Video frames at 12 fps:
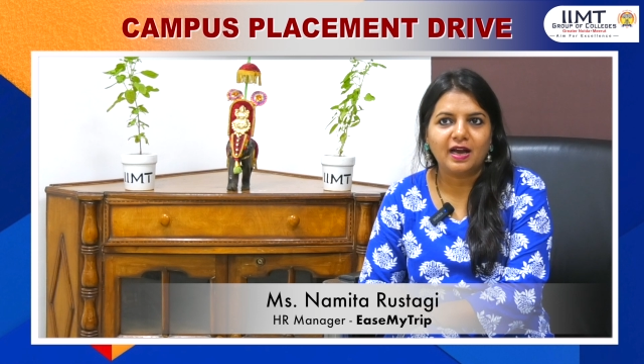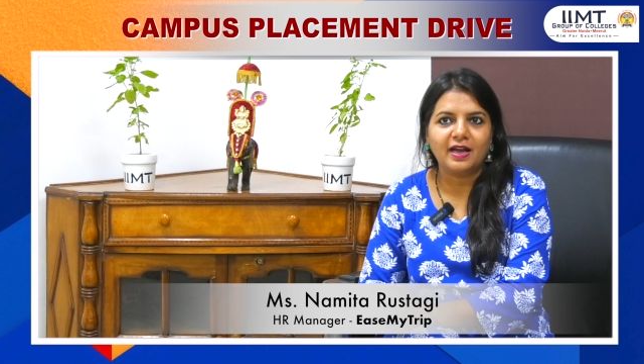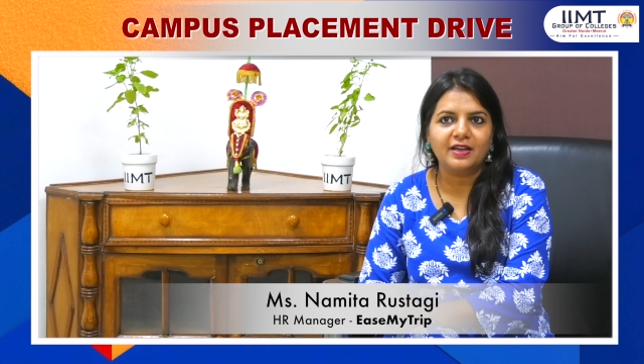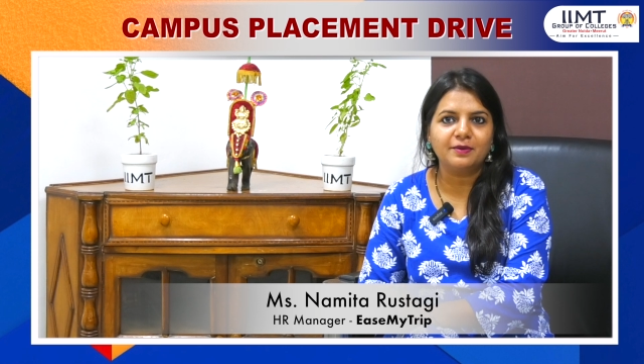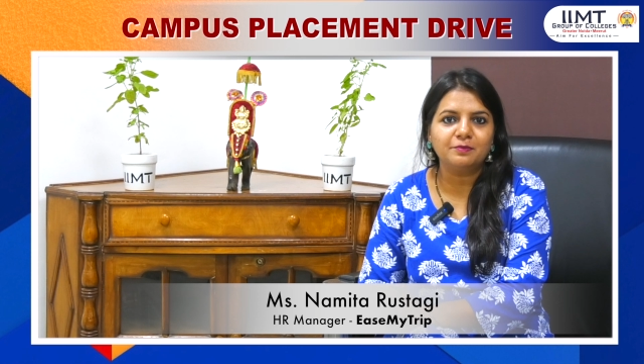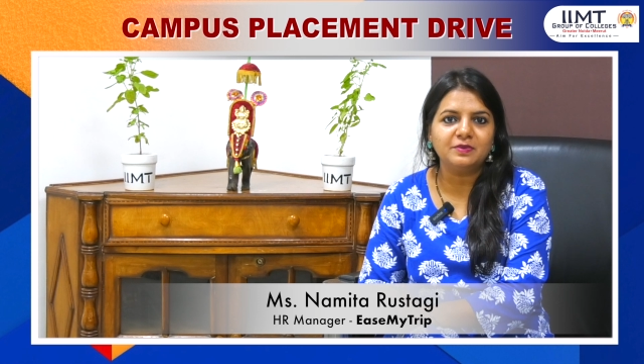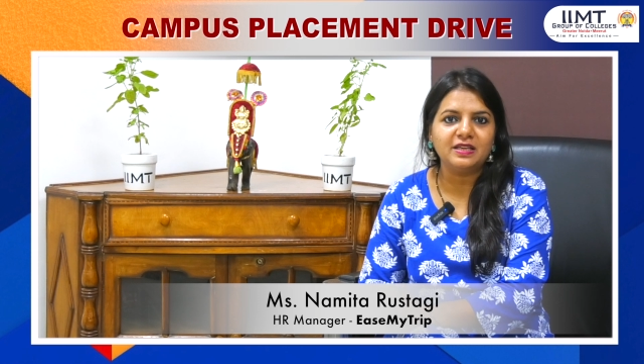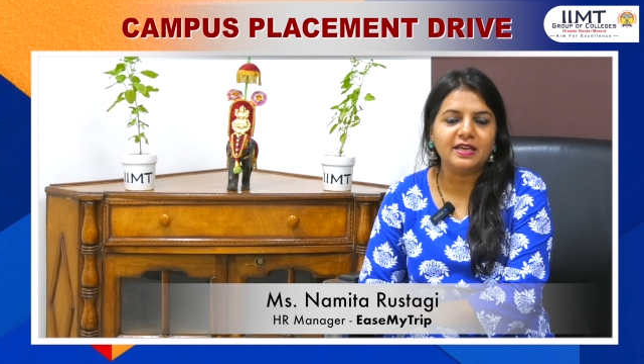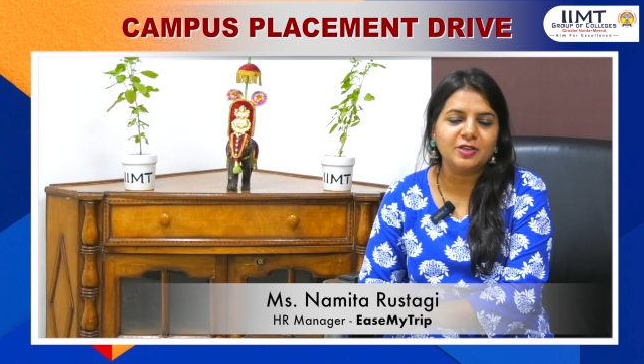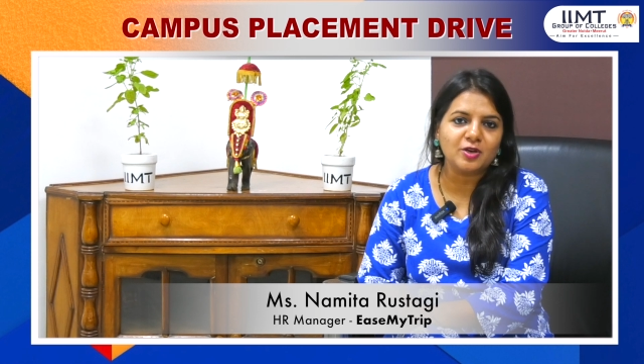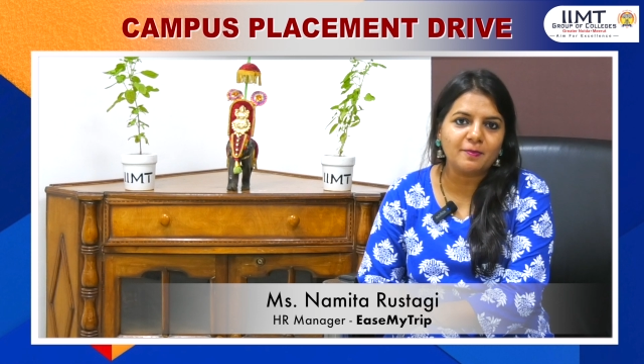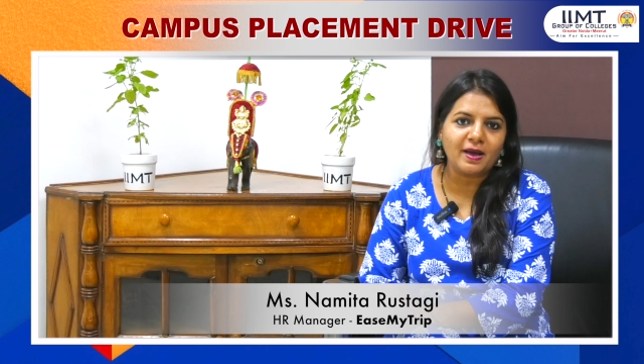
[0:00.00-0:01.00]
I am
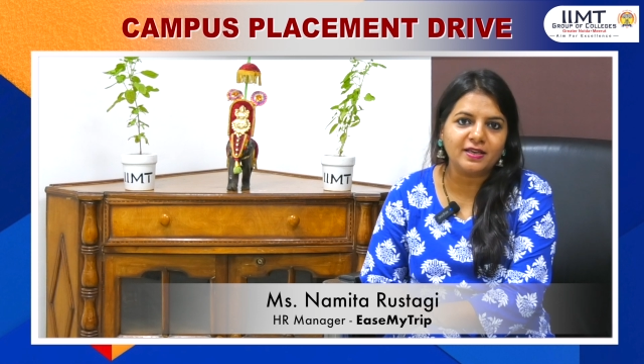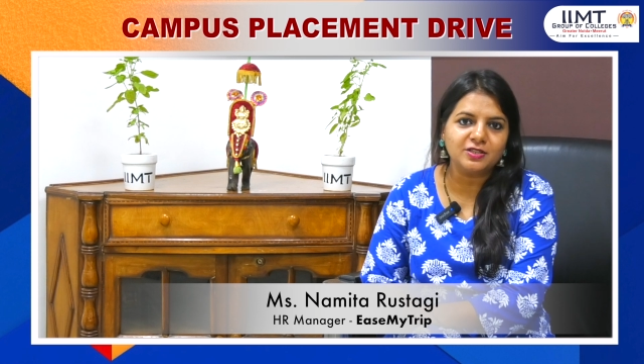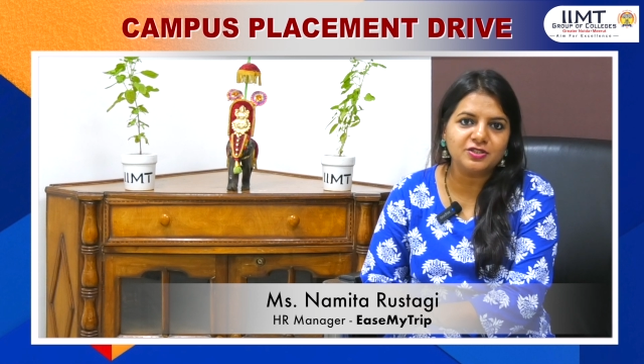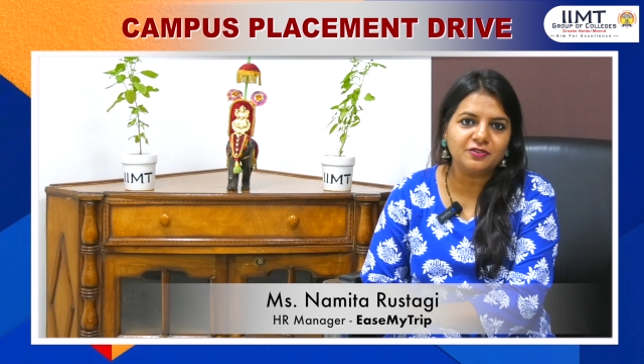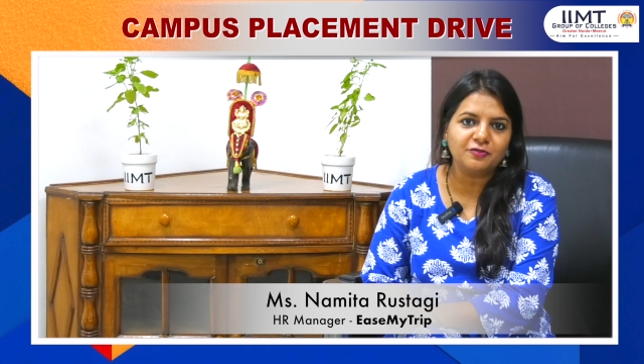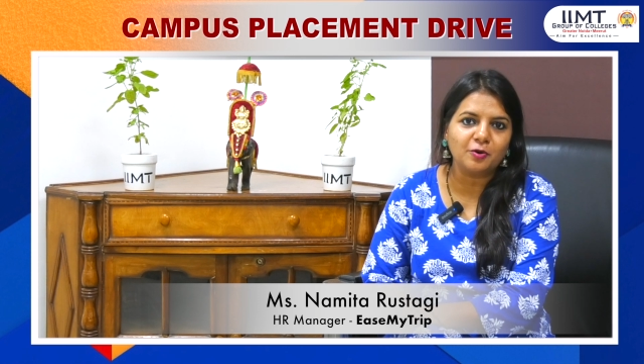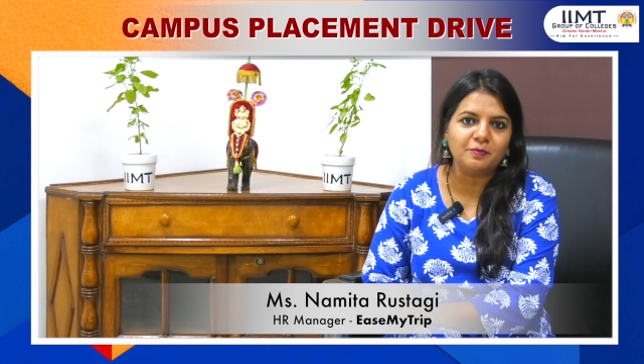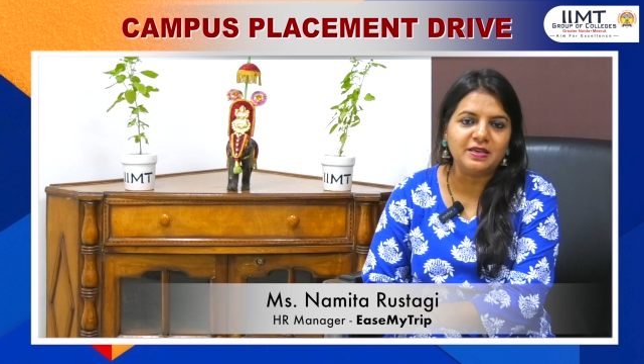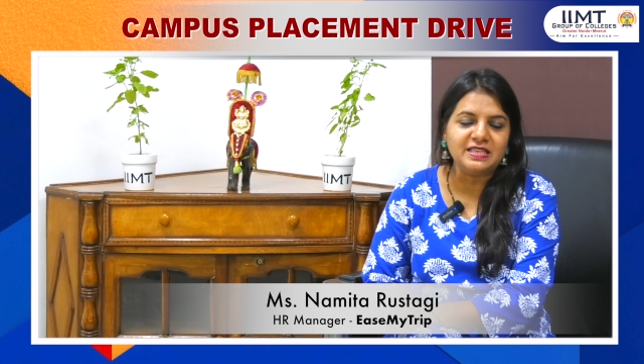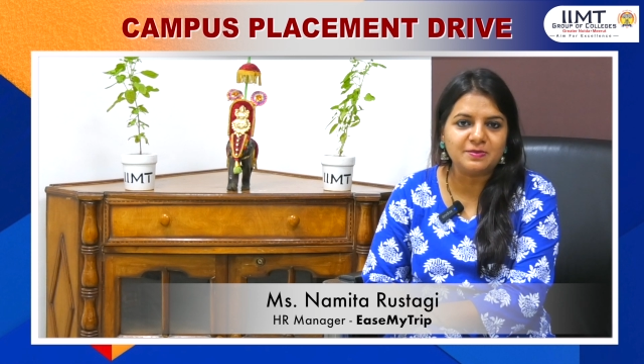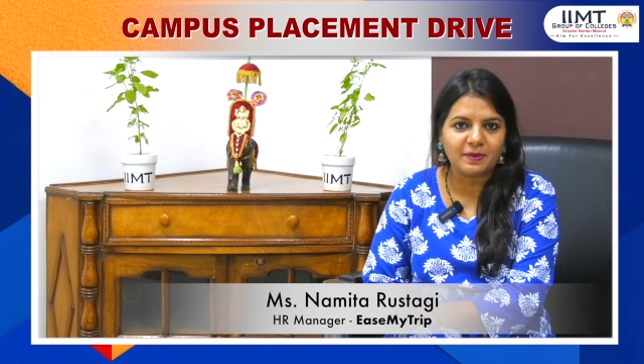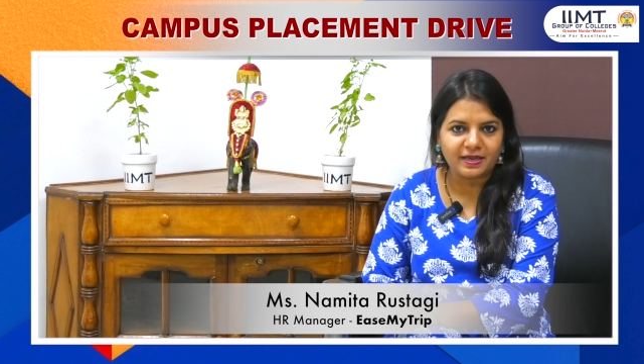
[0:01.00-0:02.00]
the HR manager from
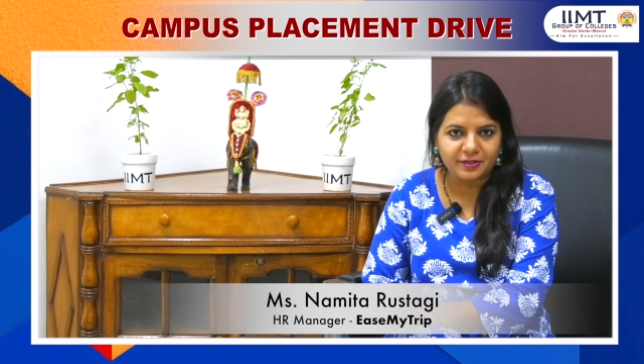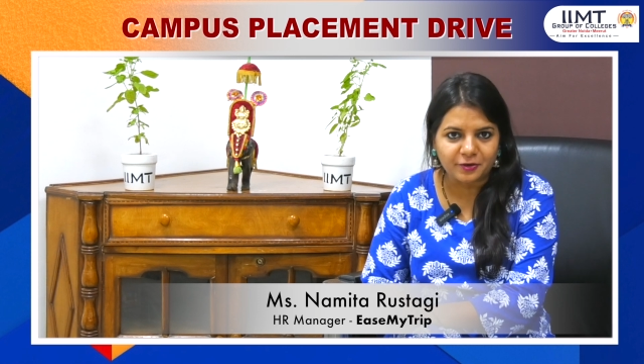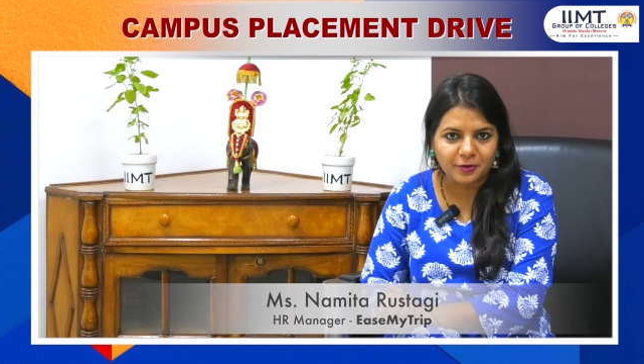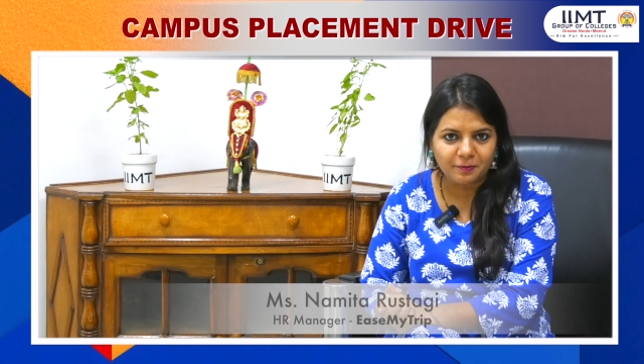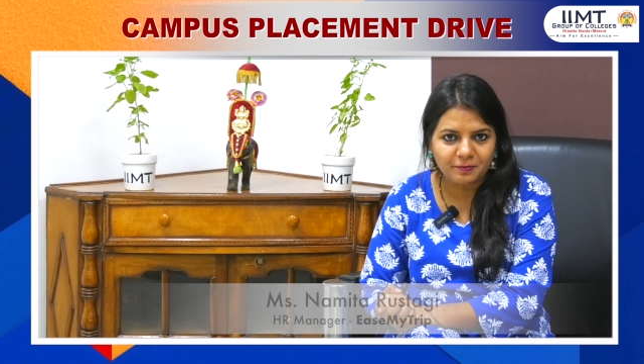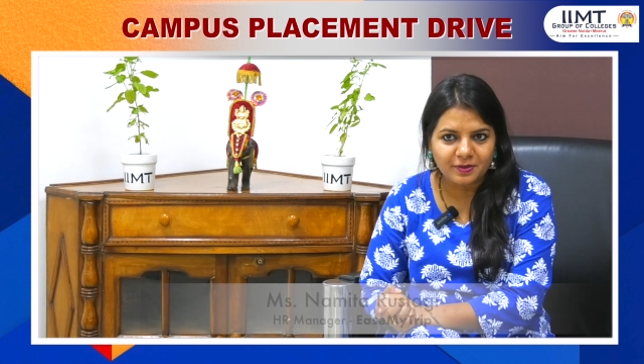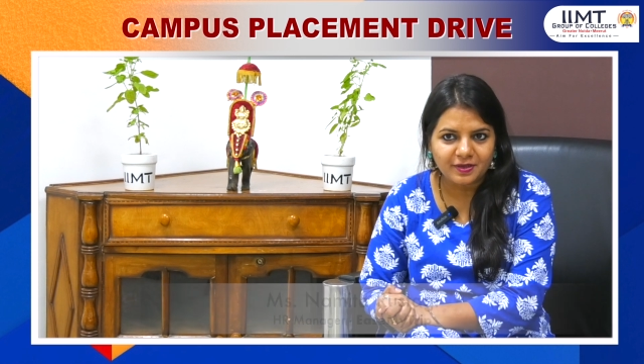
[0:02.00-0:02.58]
EaseMyTrip.